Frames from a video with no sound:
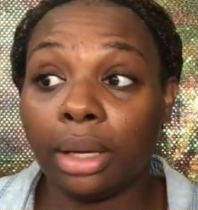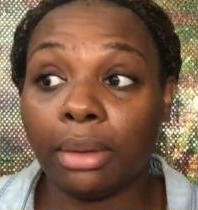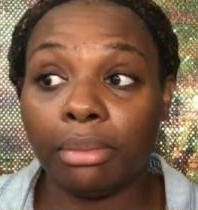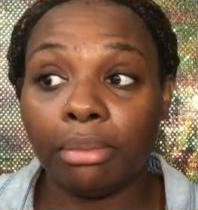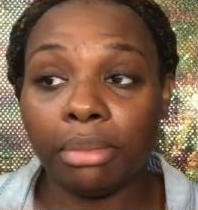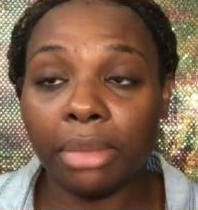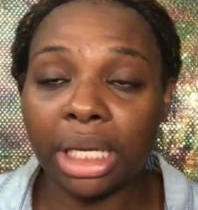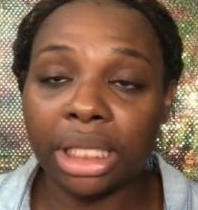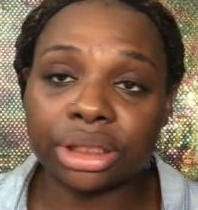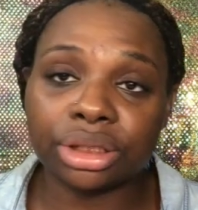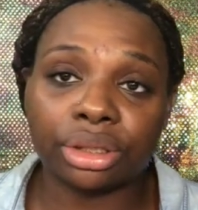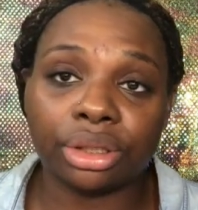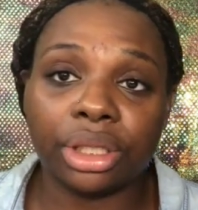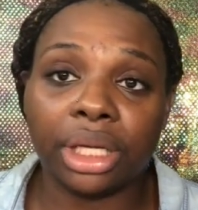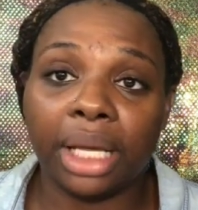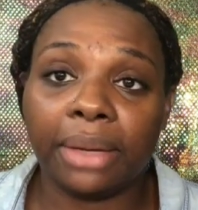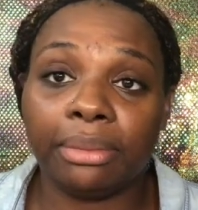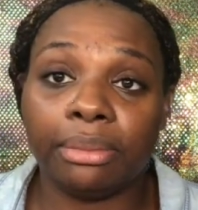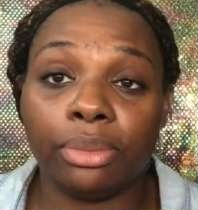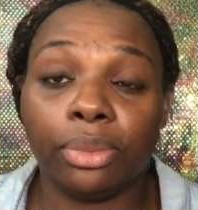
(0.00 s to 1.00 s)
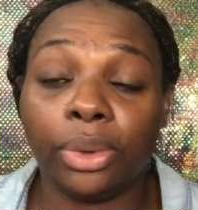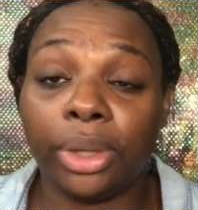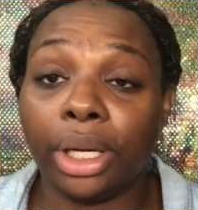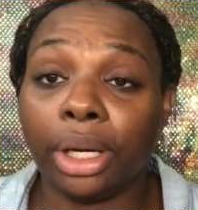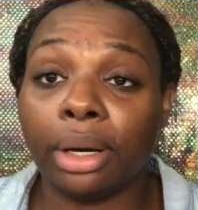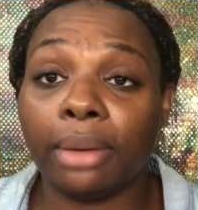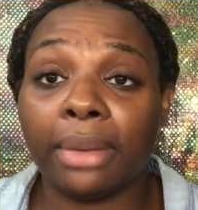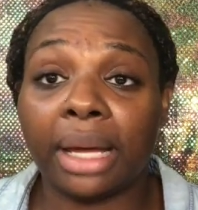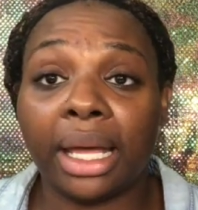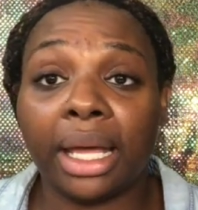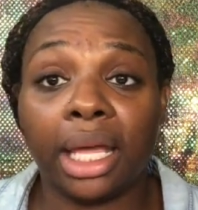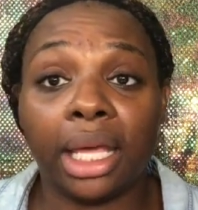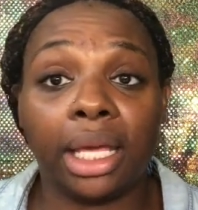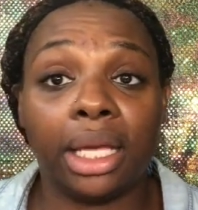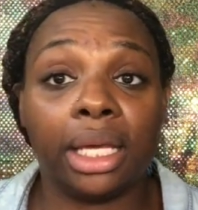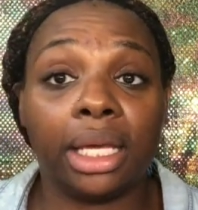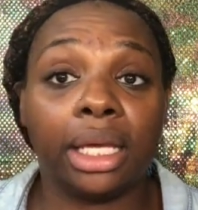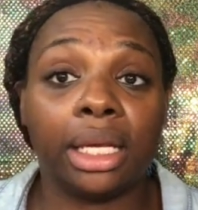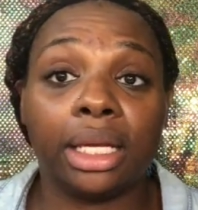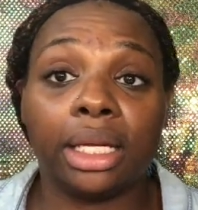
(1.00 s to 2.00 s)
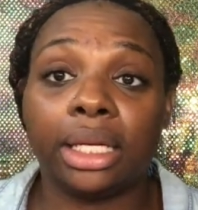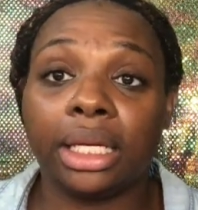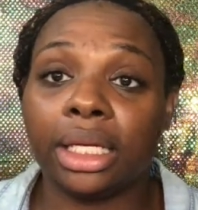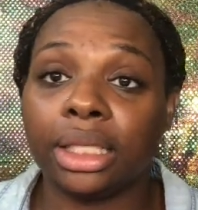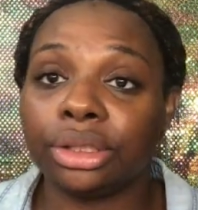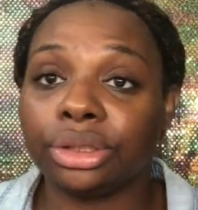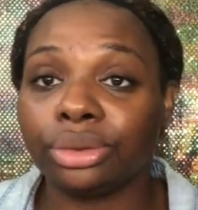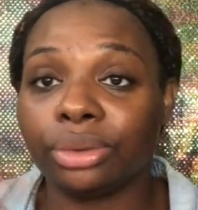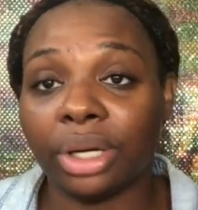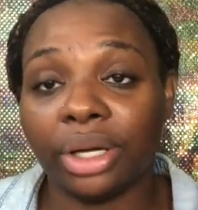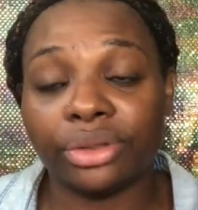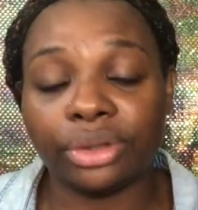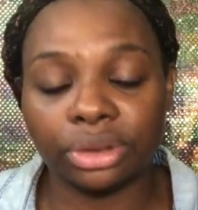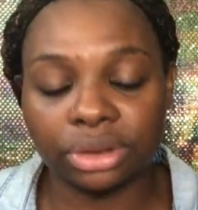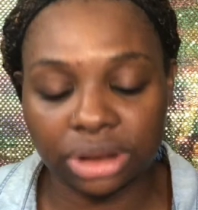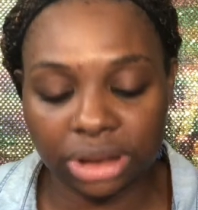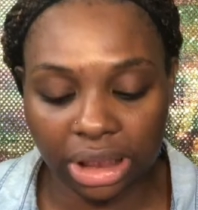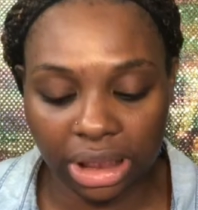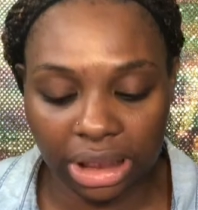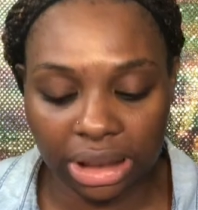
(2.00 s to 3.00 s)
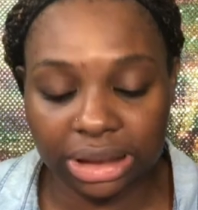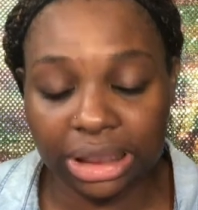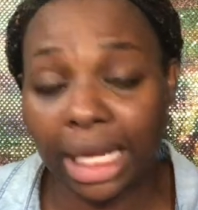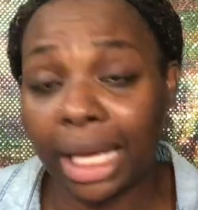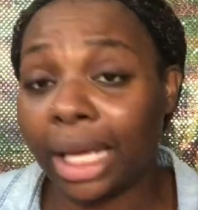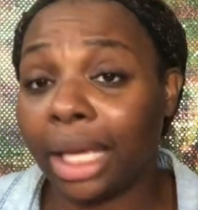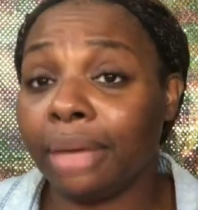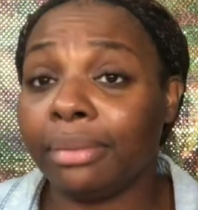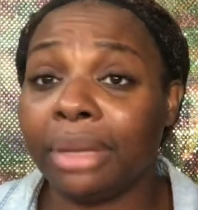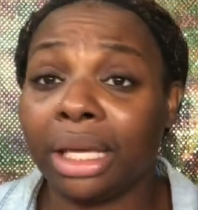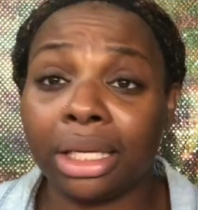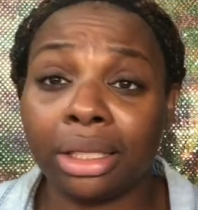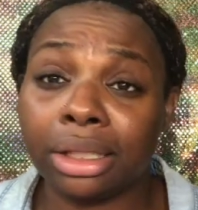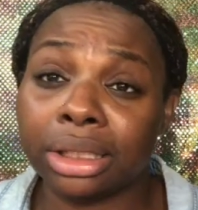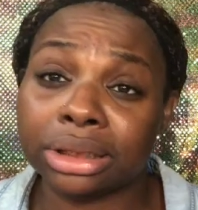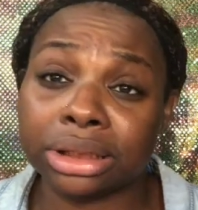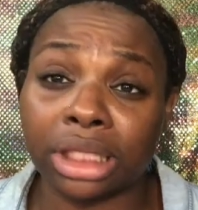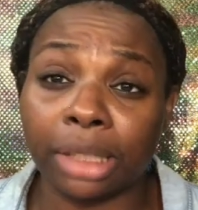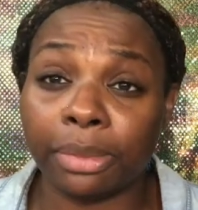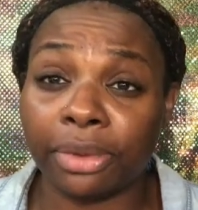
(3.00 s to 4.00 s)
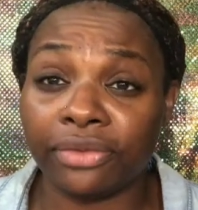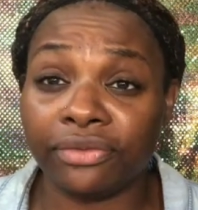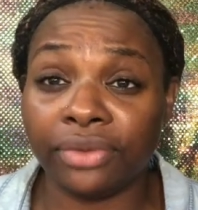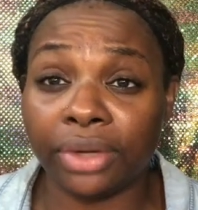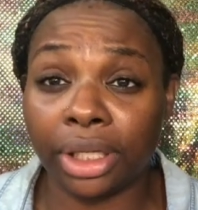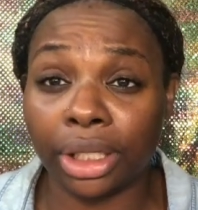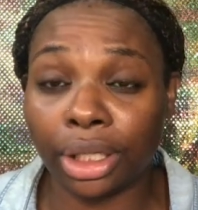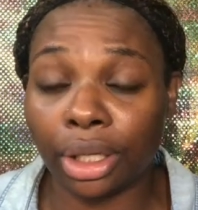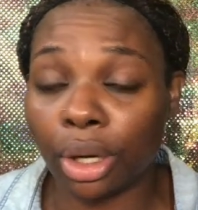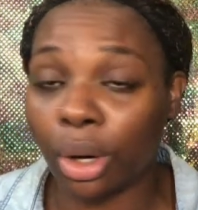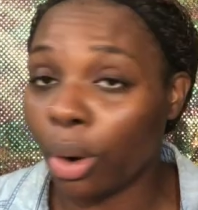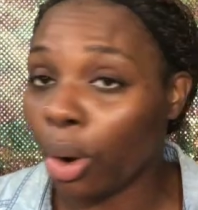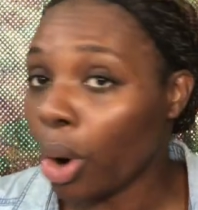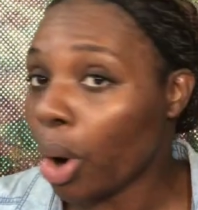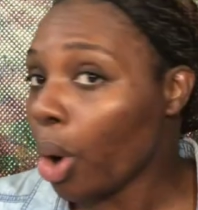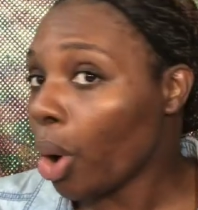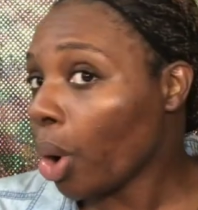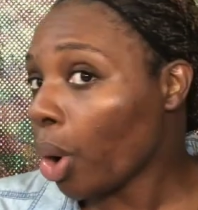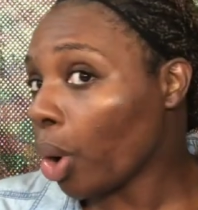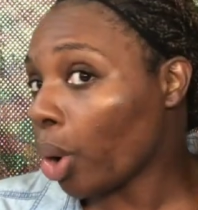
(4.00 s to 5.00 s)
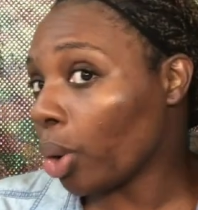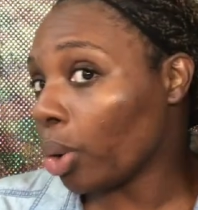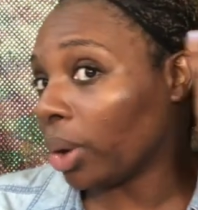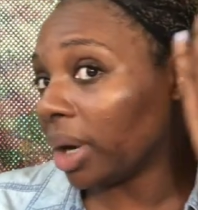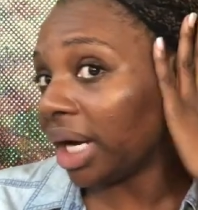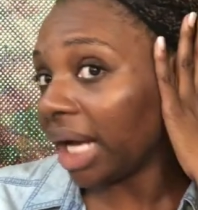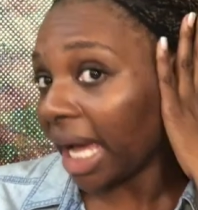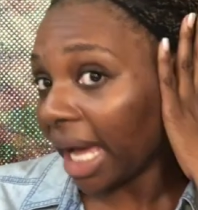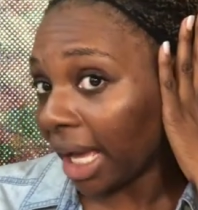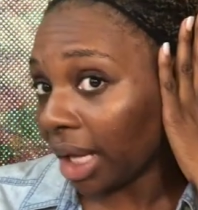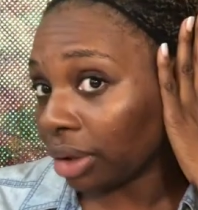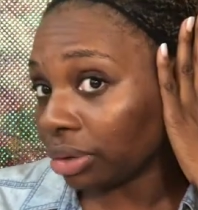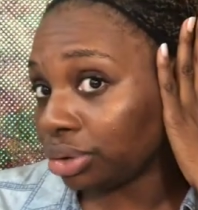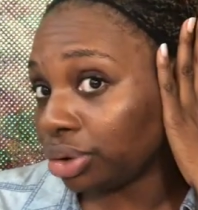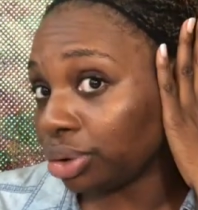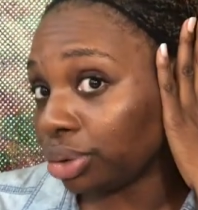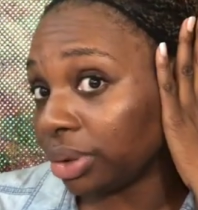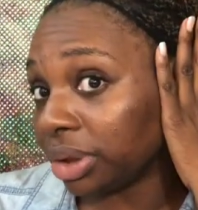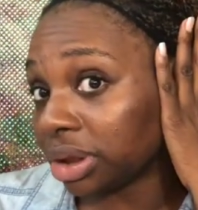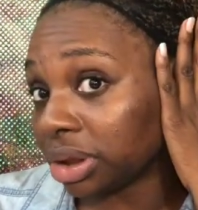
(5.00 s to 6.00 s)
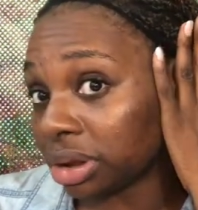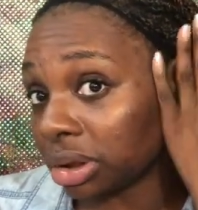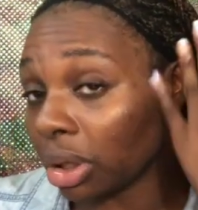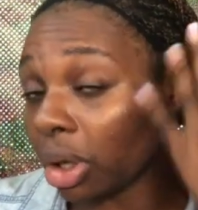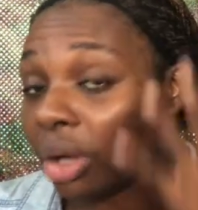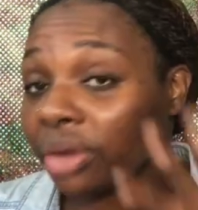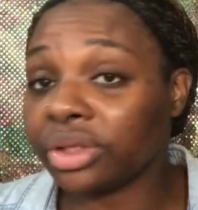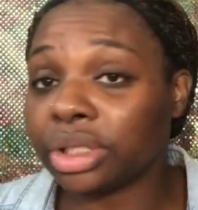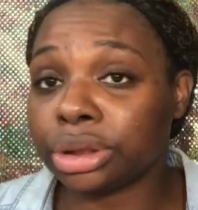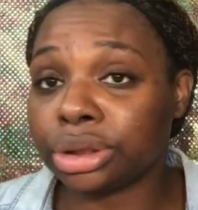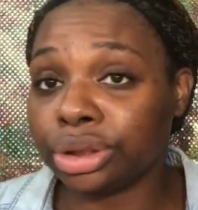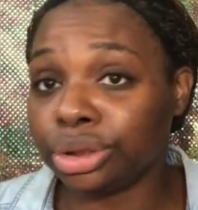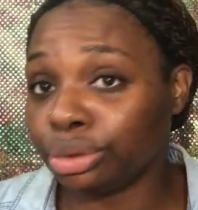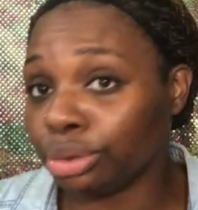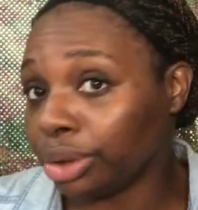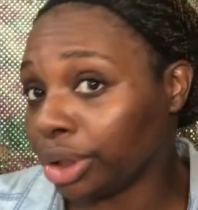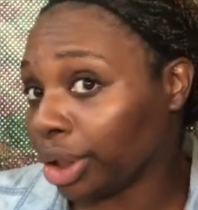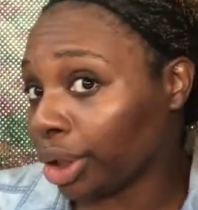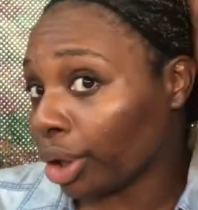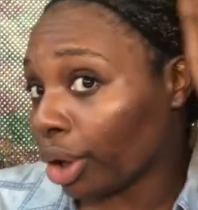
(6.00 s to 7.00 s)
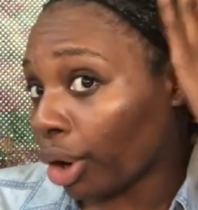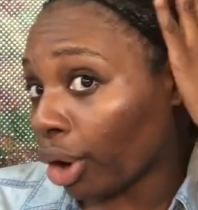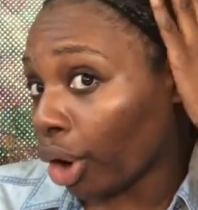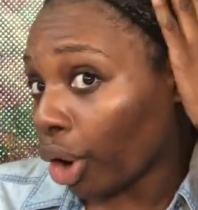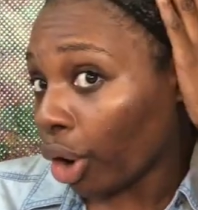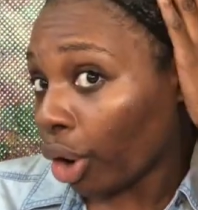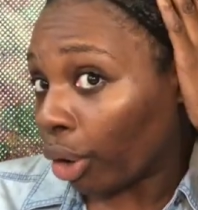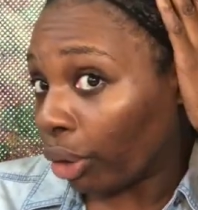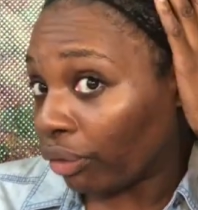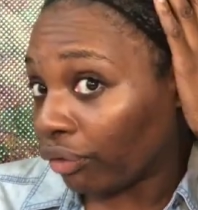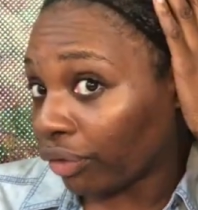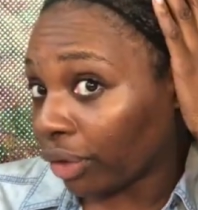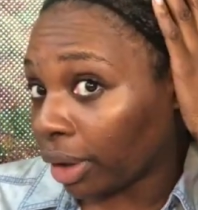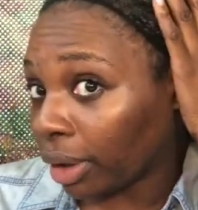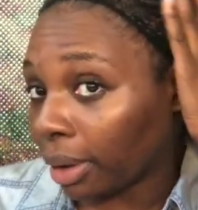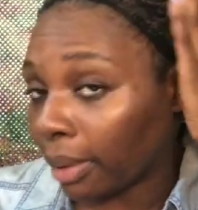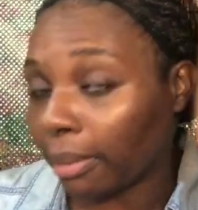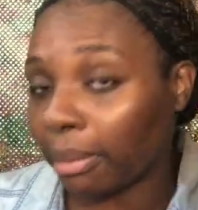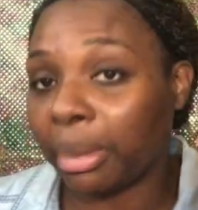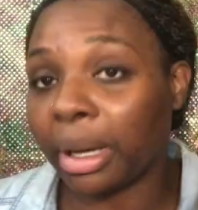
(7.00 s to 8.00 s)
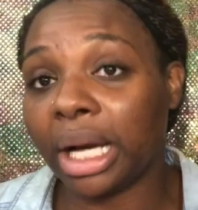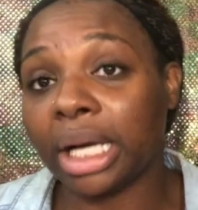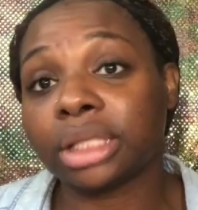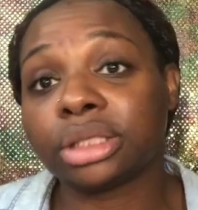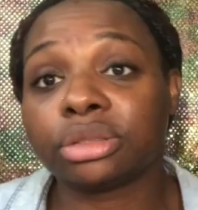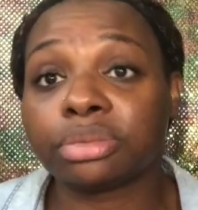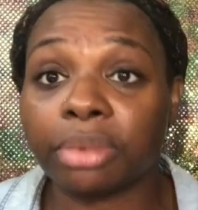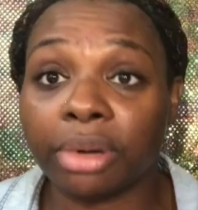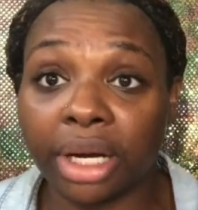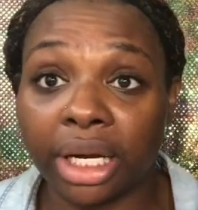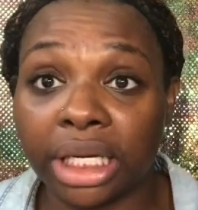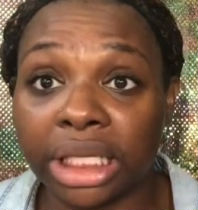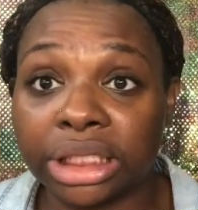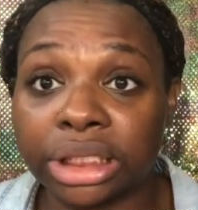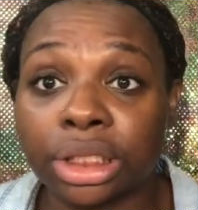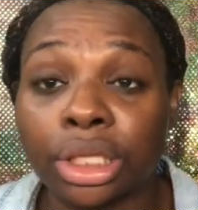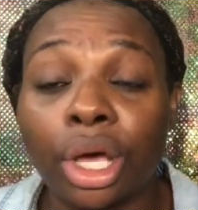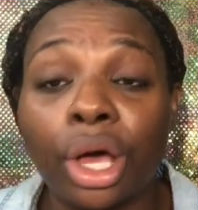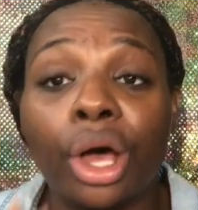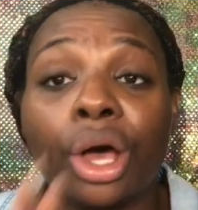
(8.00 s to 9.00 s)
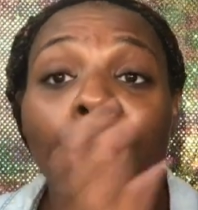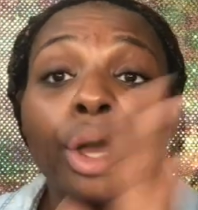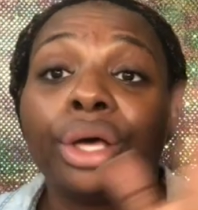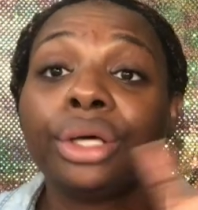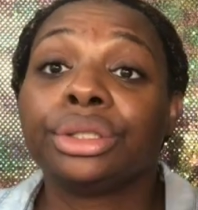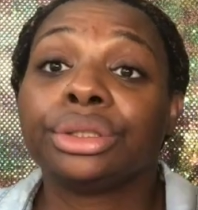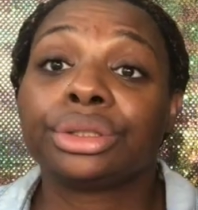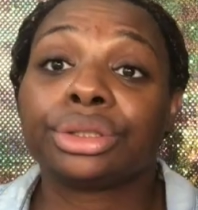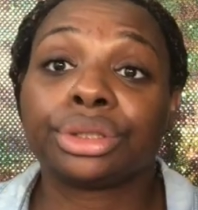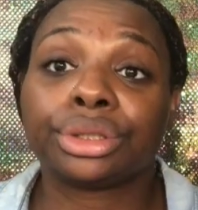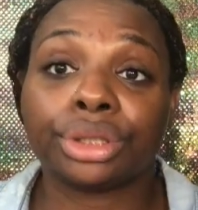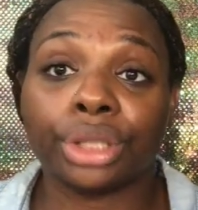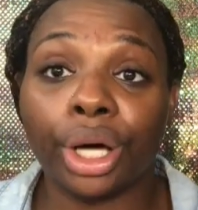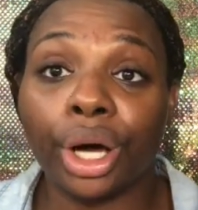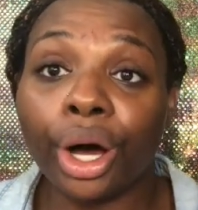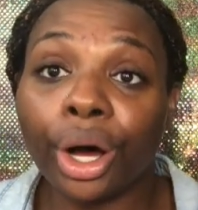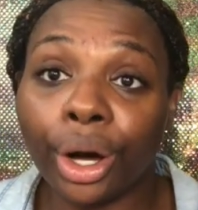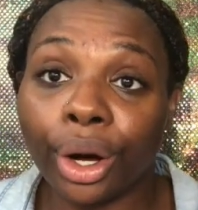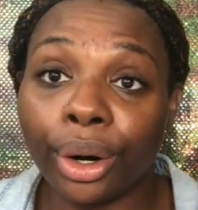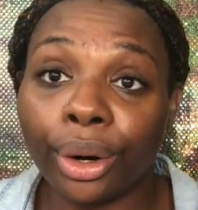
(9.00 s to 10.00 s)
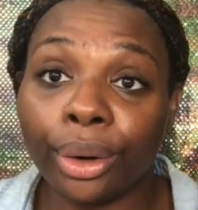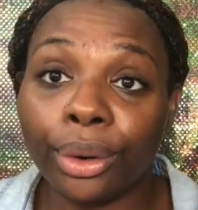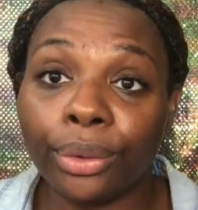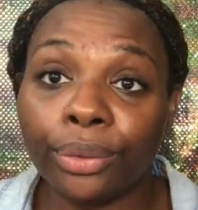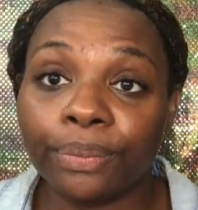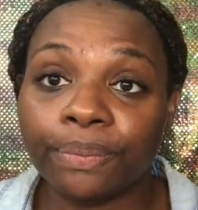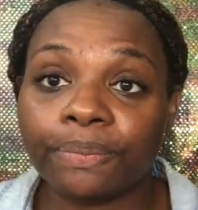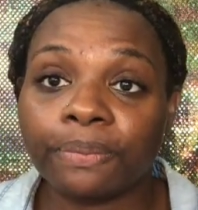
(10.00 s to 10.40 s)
measure the wig on my head and do all those things. I am making a separate video on how to install this unit over box braids. So